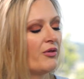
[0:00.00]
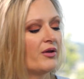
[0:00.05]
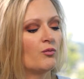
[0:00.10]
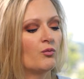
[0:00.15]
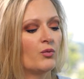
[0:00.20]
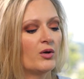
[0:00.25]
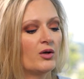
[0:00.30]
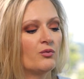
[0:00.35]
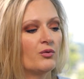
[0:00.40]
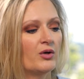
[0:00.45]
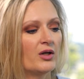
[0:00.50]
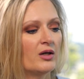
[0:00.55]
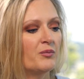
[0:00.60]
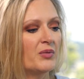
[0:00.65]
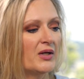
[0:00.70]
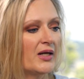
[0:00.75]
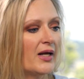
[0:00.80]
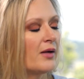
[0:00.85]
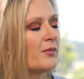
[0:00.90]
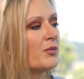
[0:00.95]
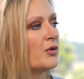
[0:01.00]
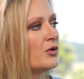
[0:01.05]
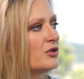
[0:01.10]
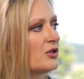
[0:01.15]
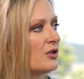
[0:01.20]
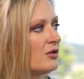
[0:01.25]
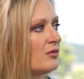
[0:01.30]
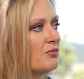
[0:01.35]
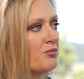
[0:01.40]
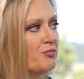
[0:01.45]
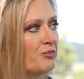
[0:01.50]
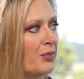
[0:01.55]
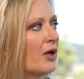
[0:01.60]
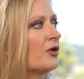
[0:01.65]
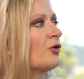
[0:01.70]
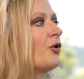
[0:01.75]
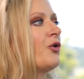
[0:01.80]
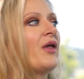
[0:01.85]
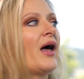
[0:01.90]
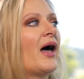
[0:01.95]
then we would be able to
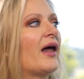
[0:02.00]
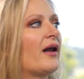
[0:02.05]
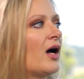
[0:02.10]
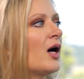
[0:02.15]
bundle that